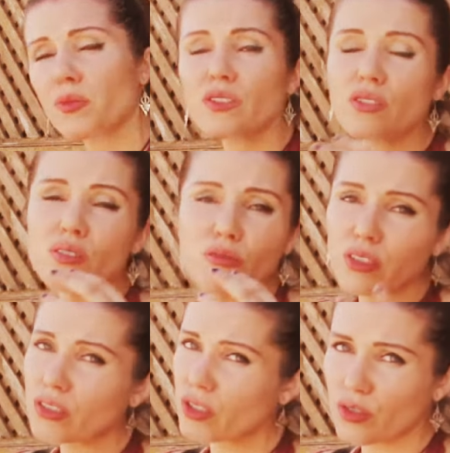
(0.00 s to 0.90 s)
but you
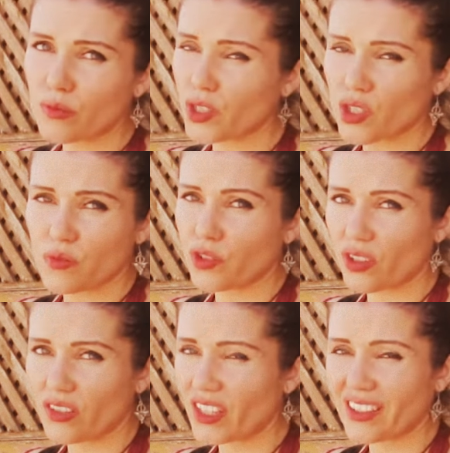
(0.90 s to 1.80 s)
learn so much
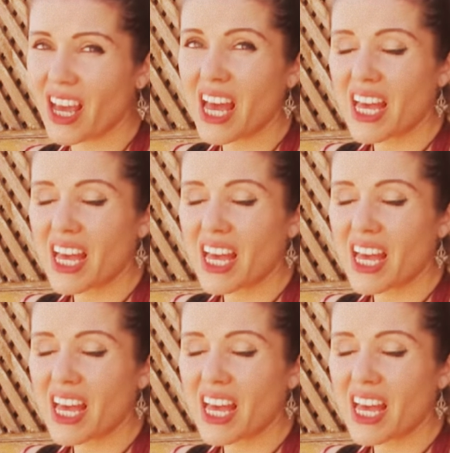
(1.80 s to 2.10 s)
more than that.